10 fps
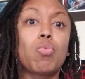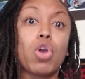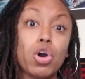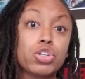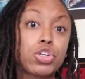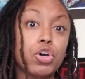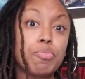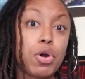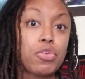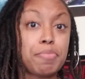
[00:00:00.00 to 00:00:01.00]
We're also
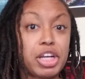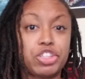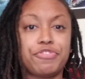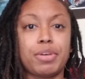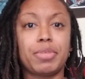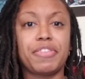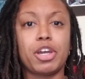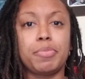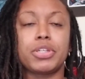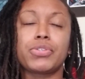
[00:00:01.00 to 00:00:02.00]
both marriage and family
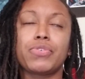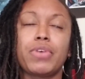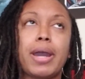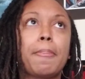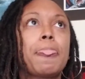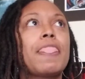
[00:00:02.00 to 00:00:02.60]
therapists, right?